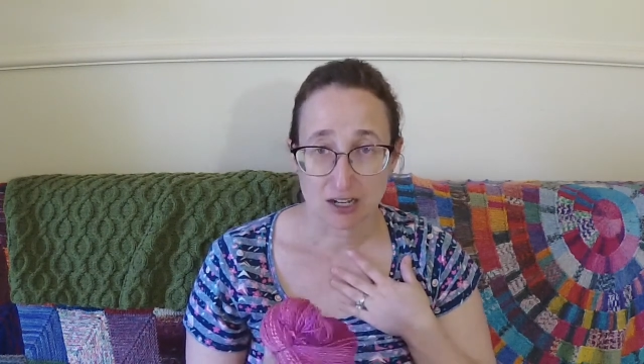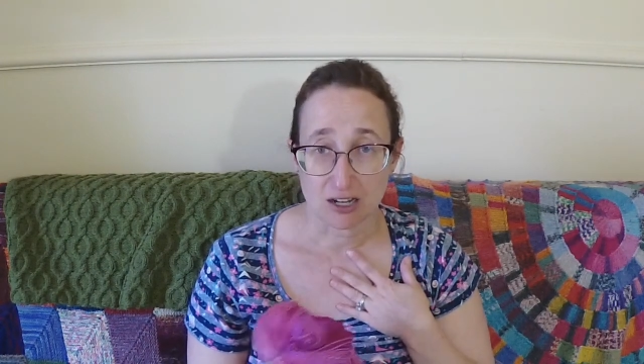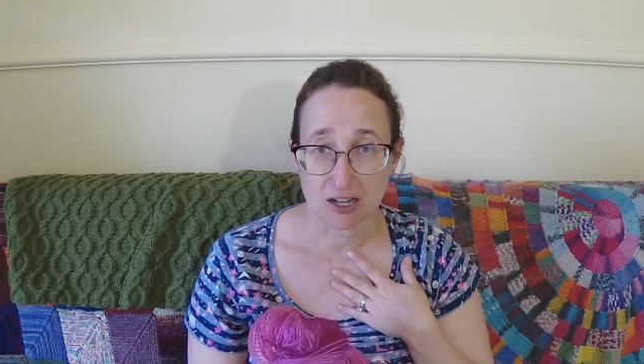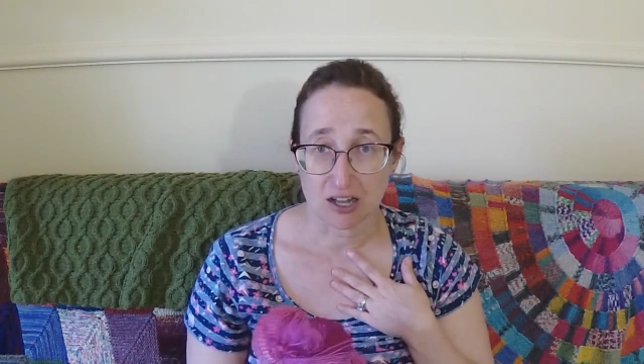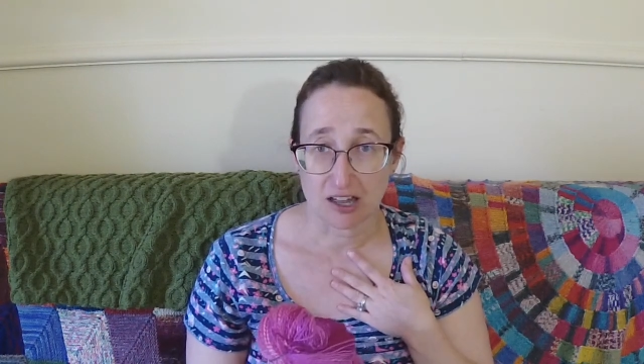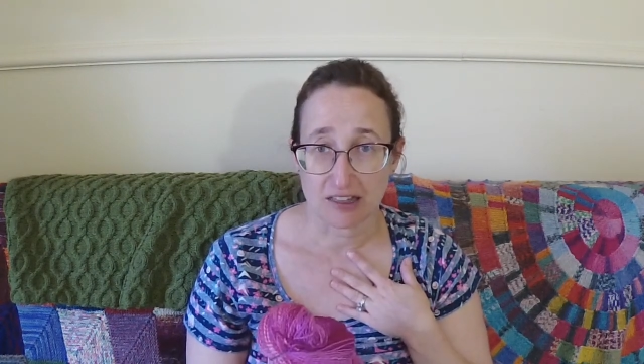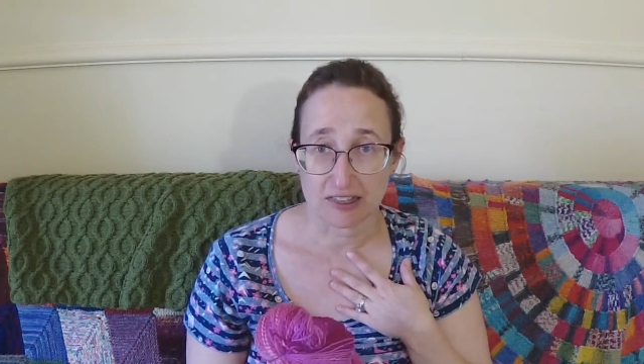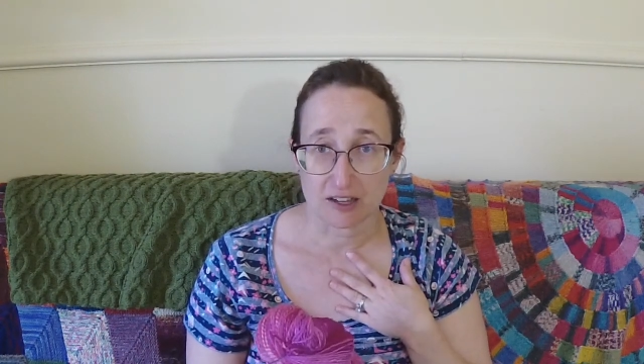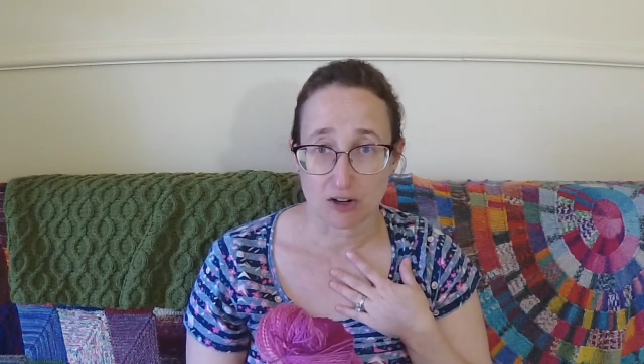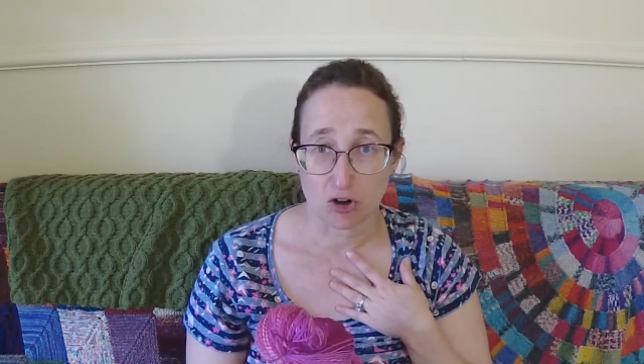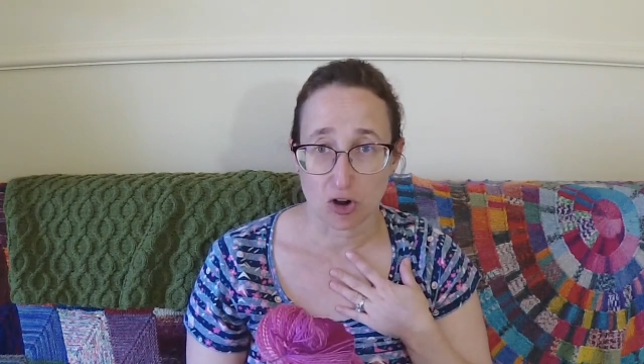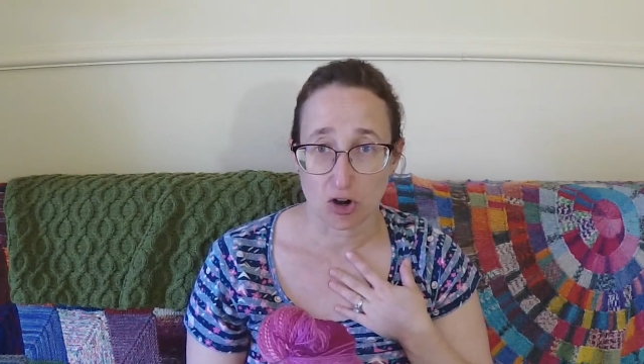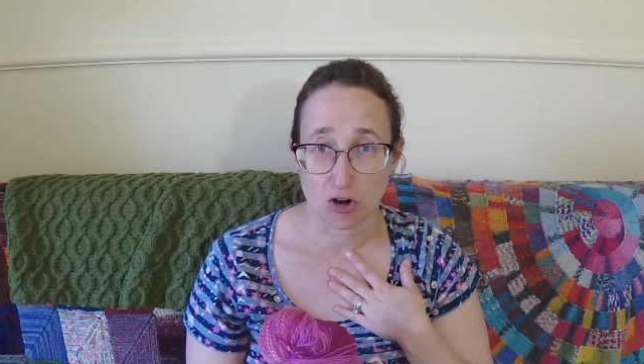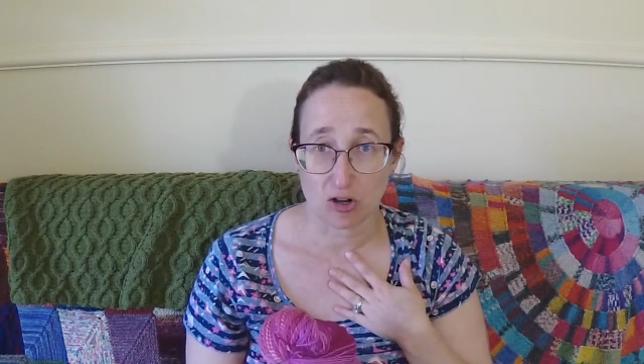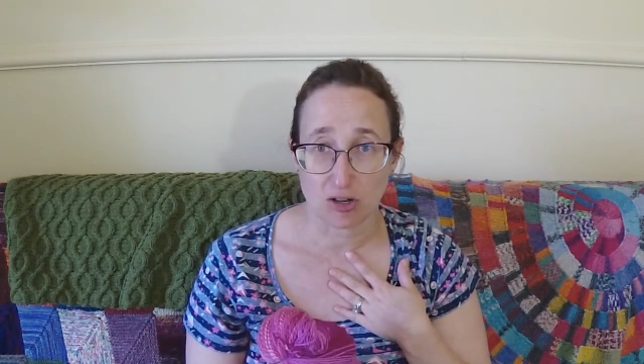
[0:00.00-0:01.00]

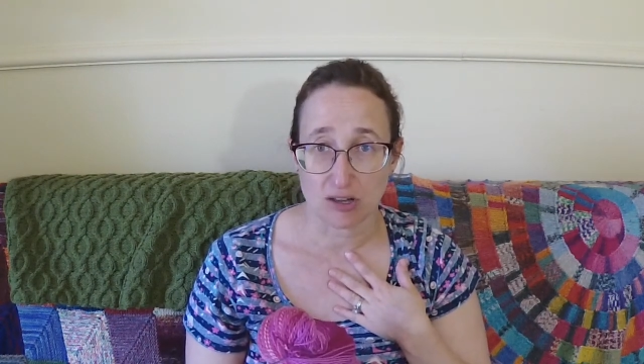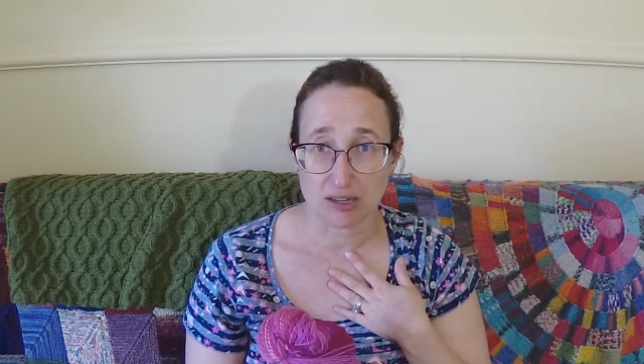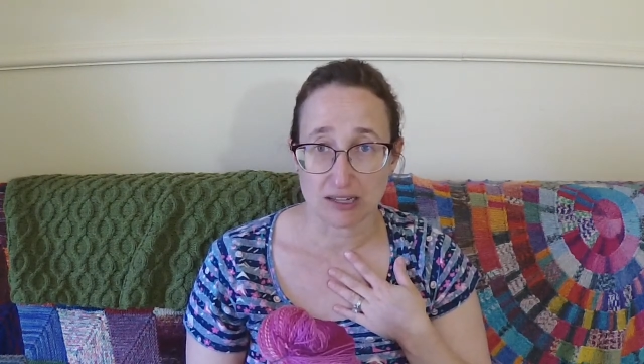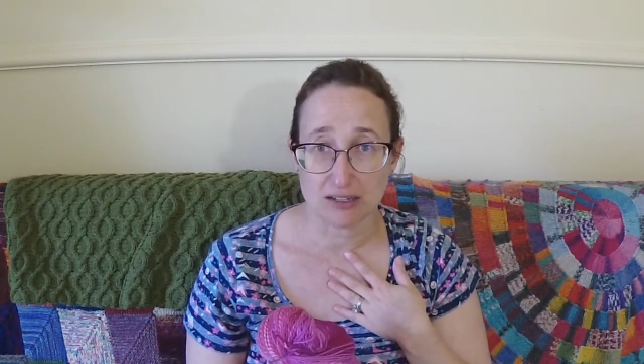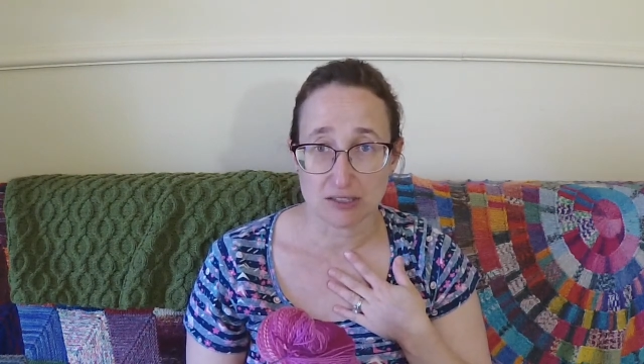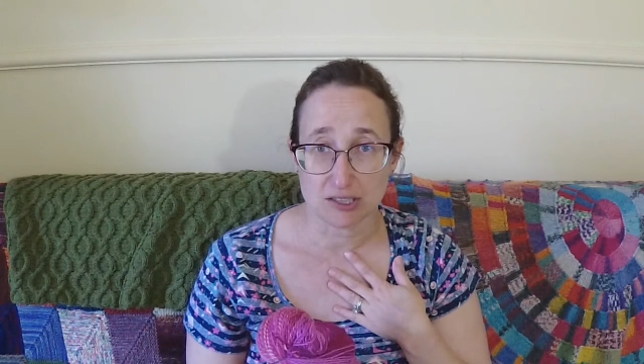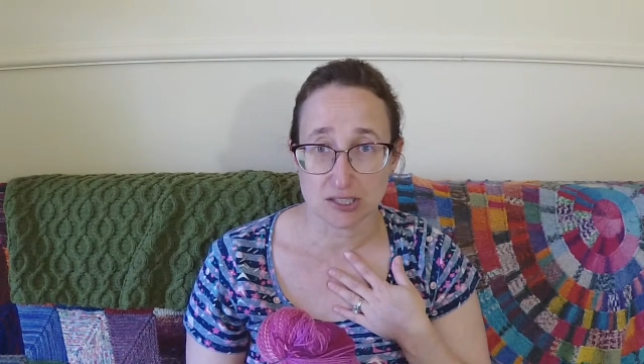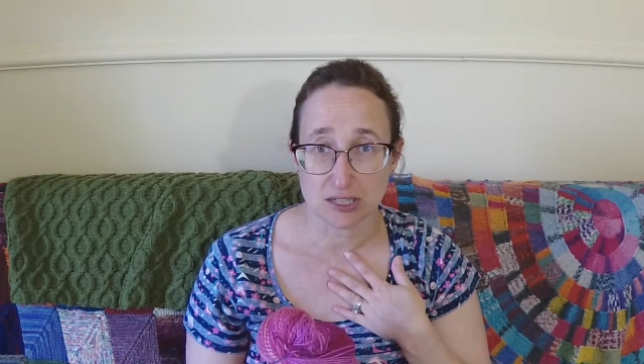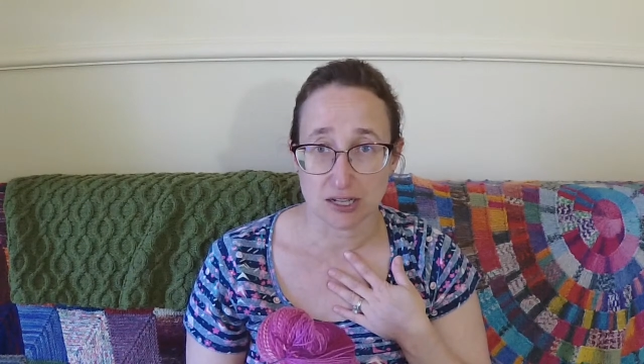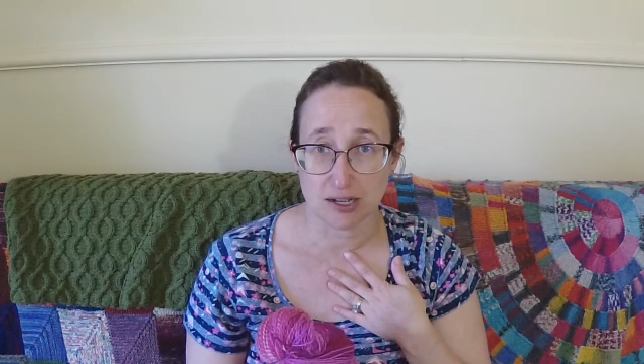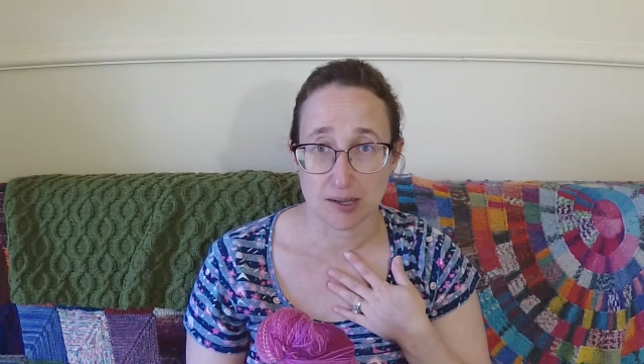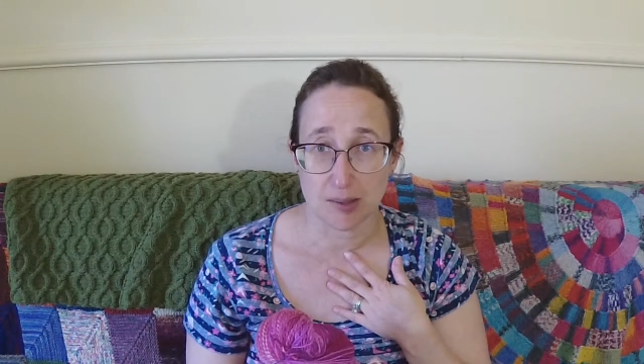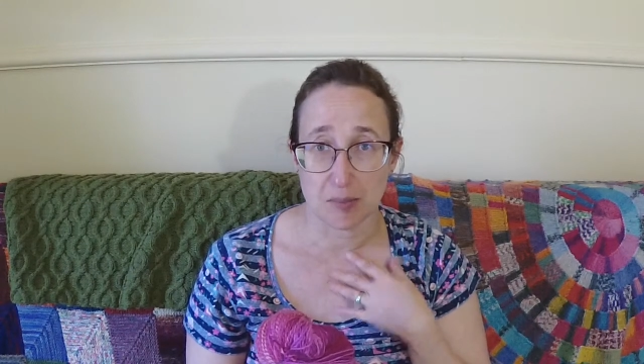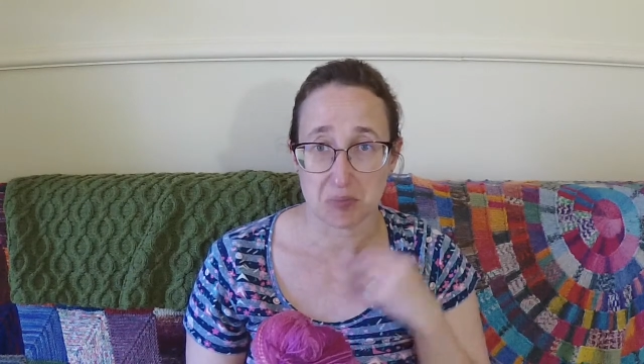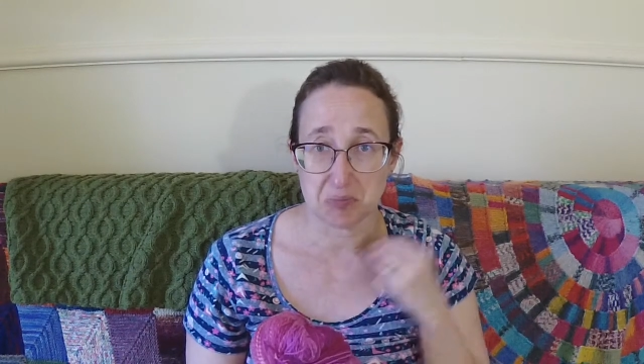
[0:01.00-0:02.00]
there are
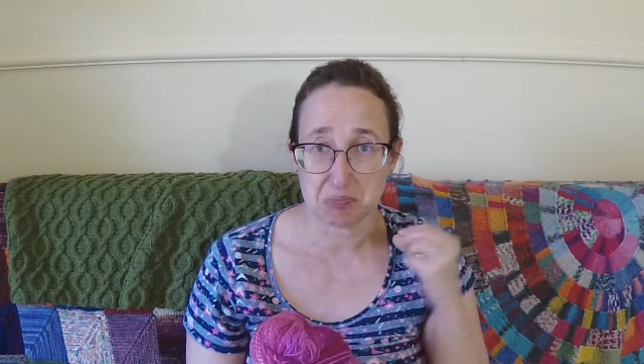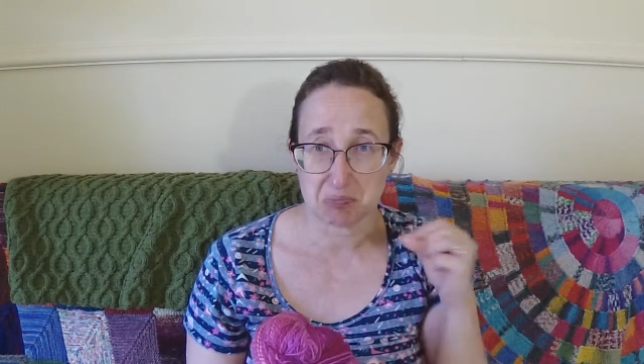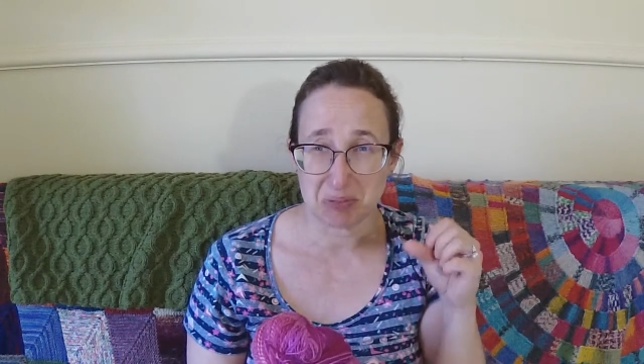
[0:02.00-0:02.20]
little